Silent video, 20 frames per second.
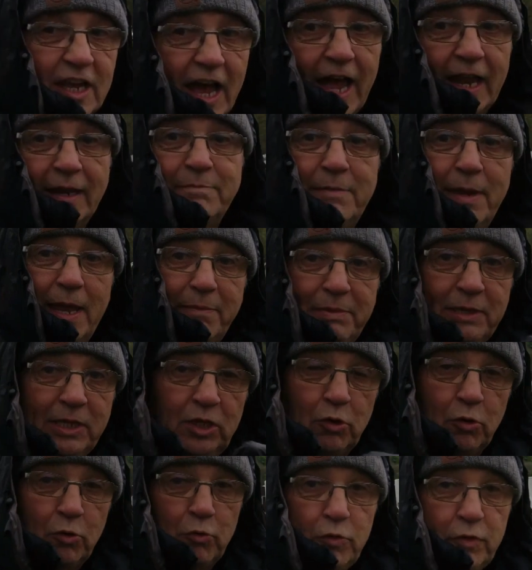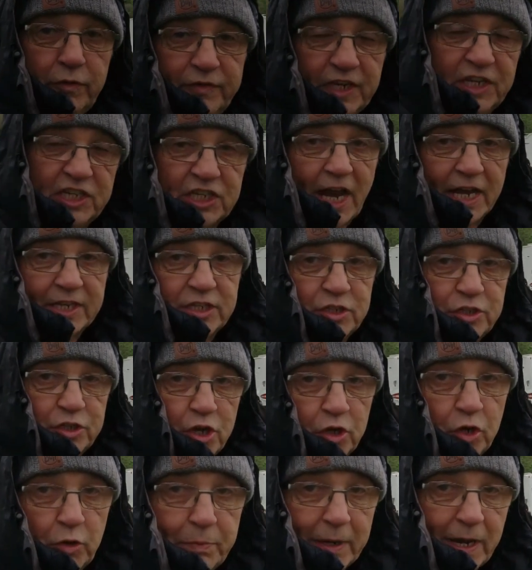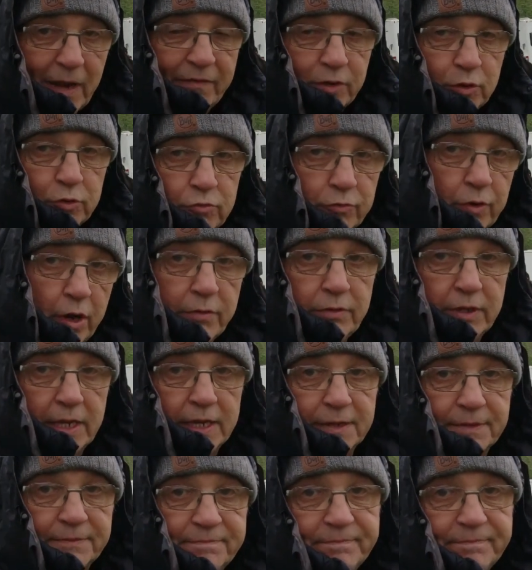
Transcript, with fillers: and maybe you if you decide to turn up and have a look round here.